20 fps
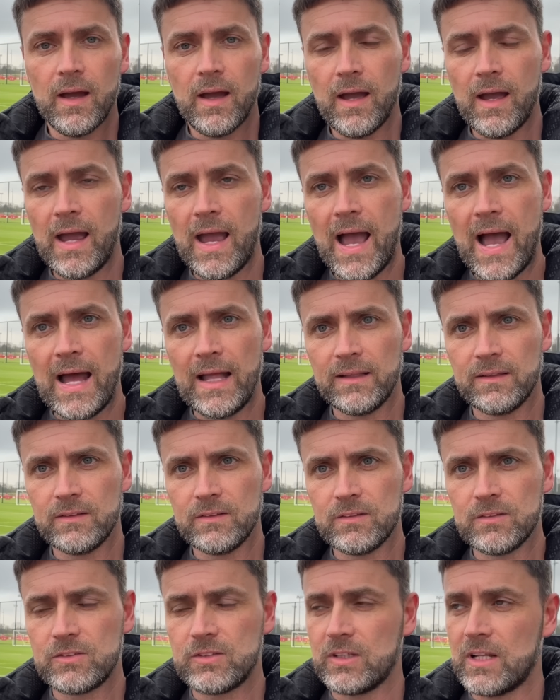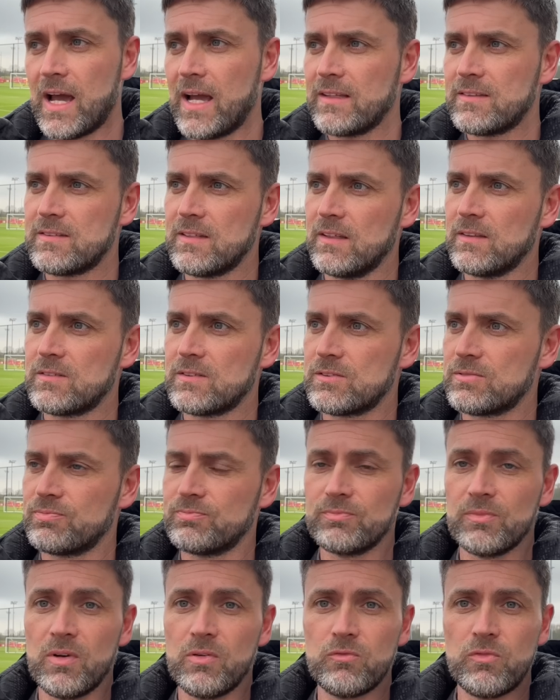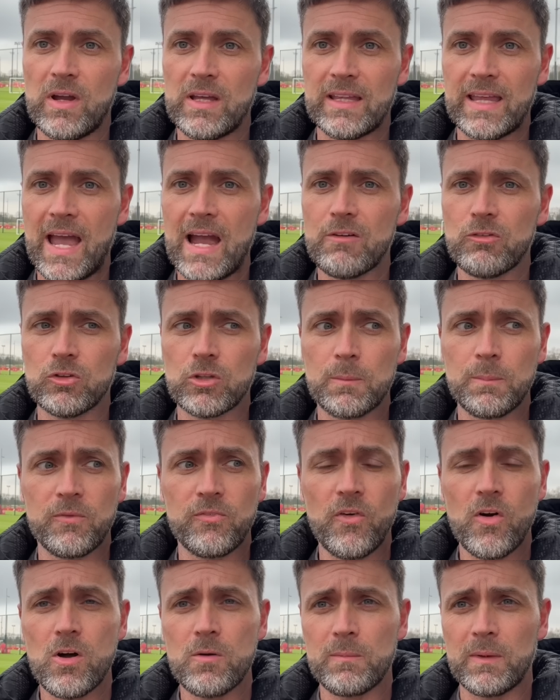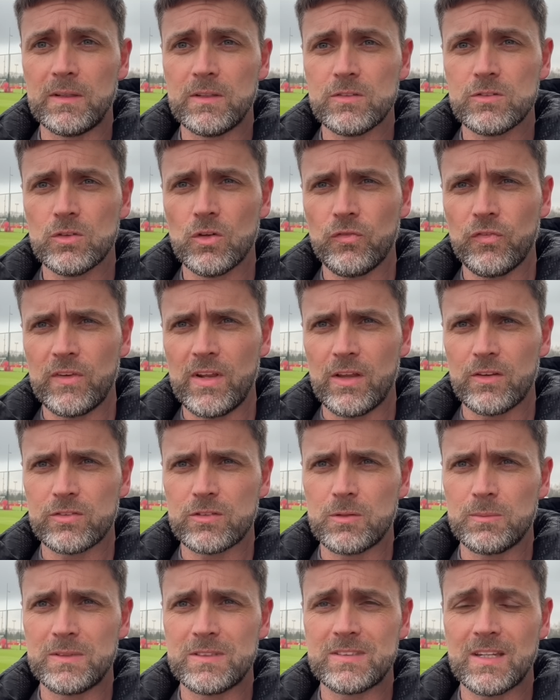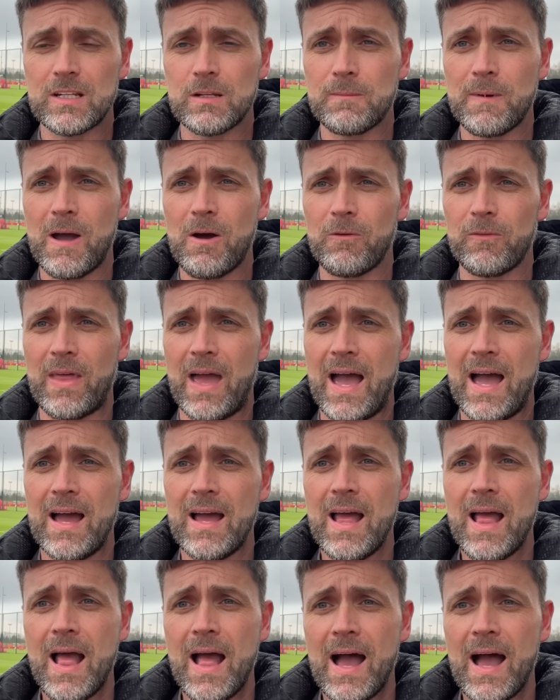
And United really are underperforming. There's nothing else to be said about that.